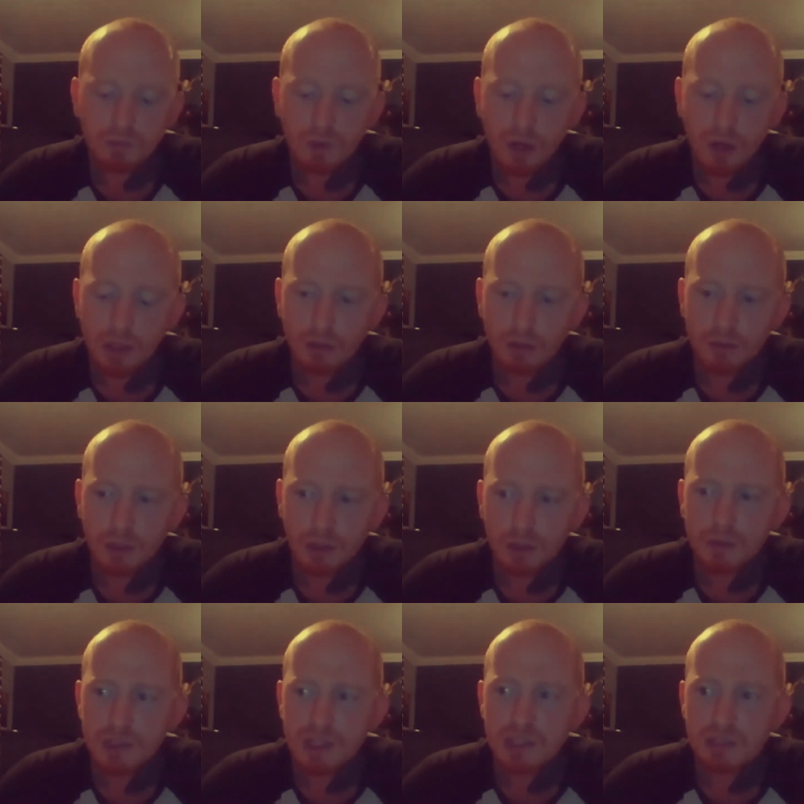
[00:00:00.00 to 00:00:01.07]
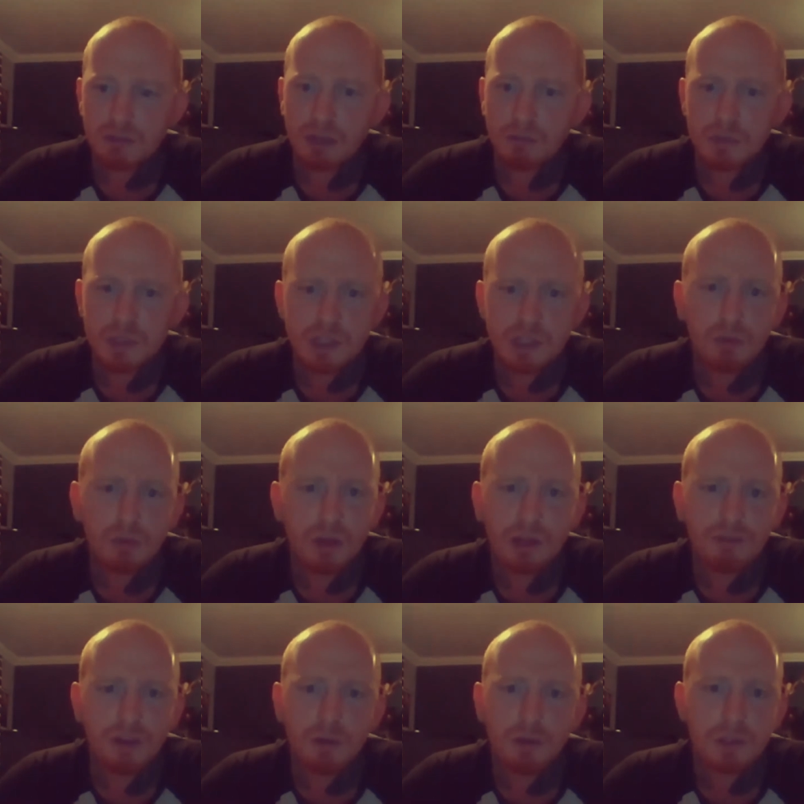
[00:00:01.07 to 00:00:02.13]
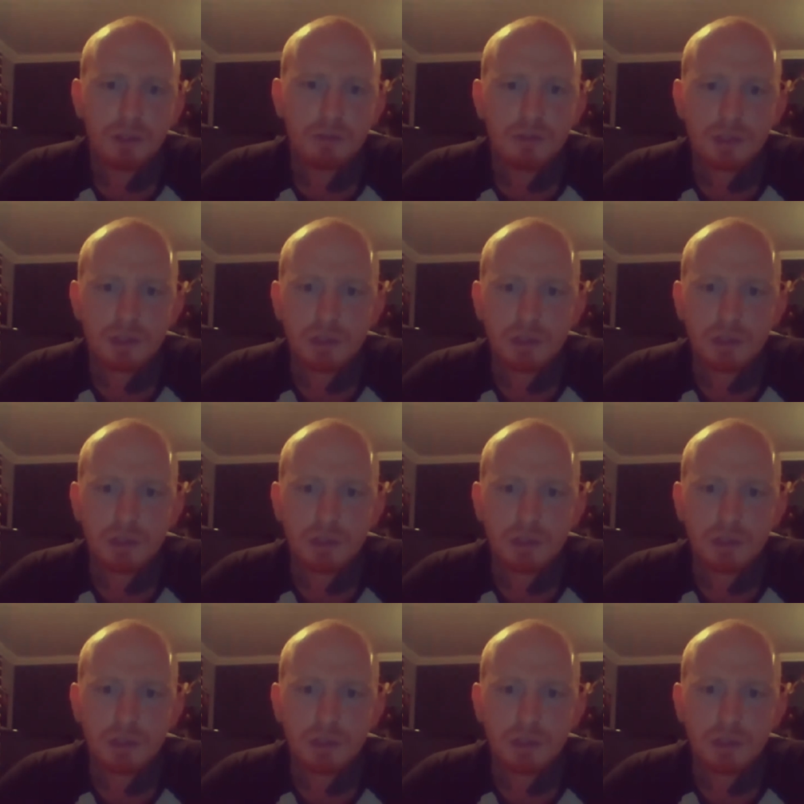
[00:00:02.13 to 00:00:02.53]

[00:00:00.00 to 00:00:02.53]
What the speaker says: I know that use Instagram don't like photos.